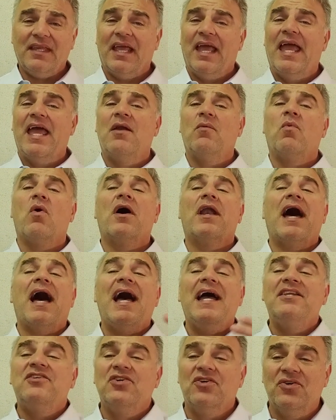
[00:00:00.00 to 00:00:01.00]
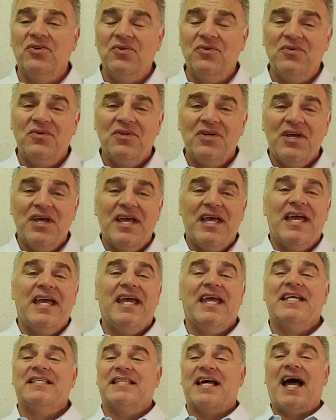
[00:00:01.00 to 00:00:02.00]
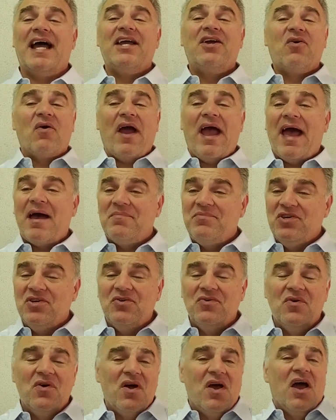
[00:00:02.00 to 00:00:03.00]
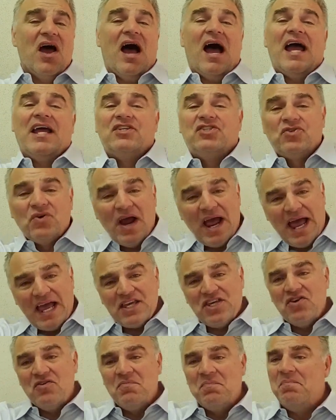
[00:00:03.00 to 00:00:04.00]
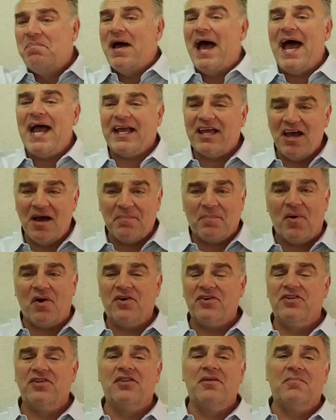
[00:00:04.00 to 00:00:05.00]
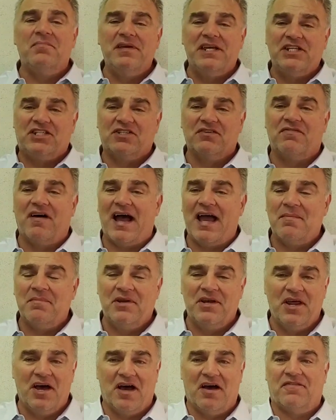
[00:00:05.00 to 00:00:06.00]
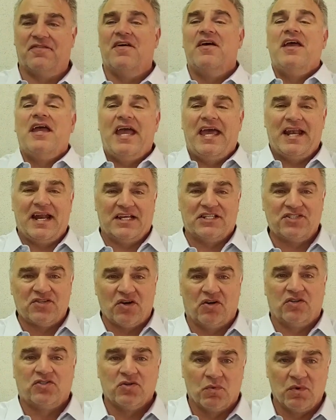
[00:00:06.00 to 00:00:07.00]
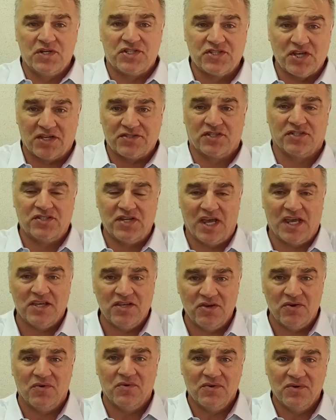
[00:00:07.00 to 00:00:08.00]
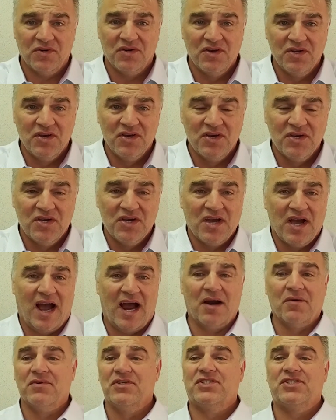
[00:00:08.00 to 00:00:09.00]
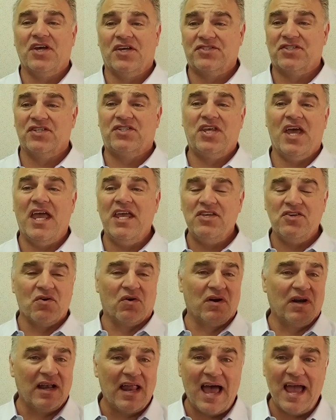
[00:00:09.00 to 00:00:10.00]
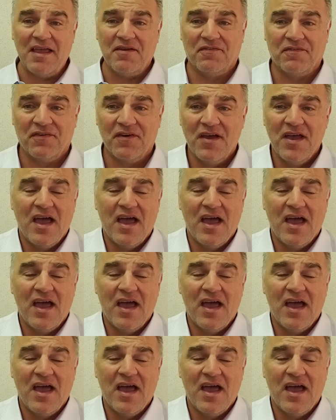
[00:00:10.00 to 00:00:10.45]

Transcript: And what I do is I grab you, I drag you back up onto the beach of I am enough, and I start to resuscitate you. I resuscitate your life.